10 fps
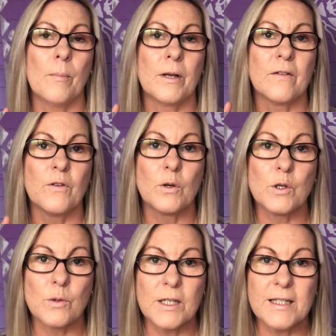But if you're
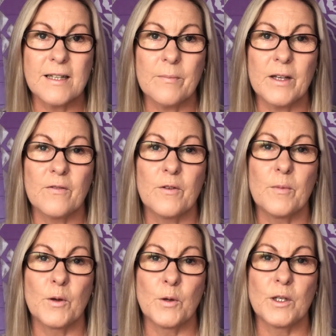doing something from
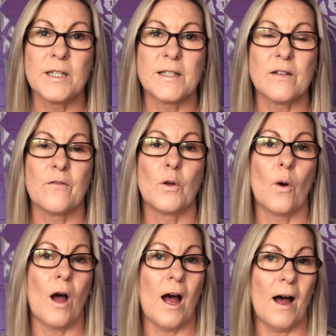the goodness of
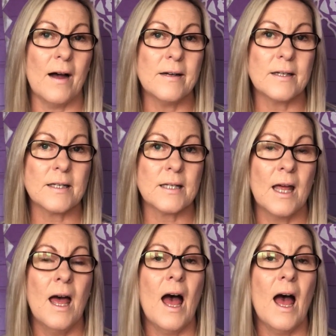your heart